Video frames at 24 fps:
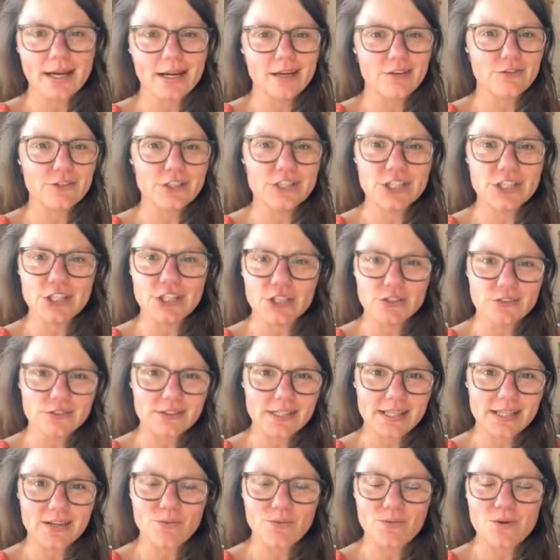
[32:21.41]
kind of
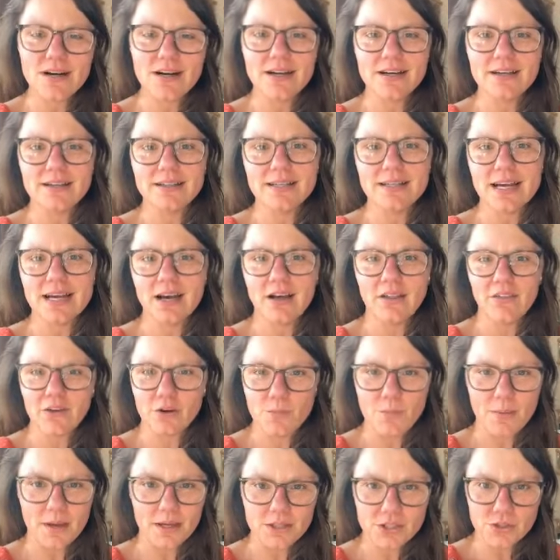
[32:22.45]
returns they want and how
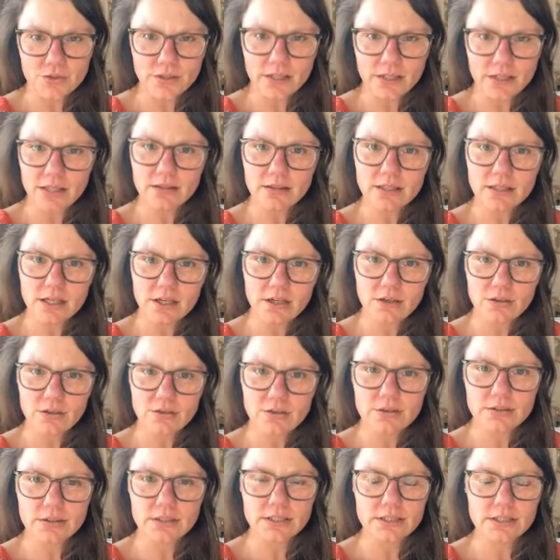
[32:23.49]
they're measuring
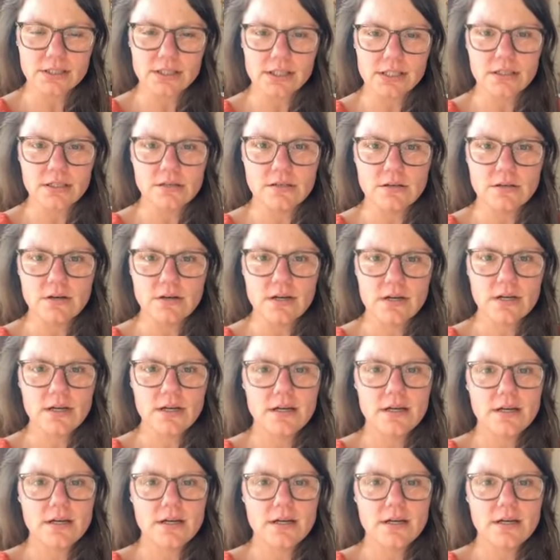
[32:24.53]
those and so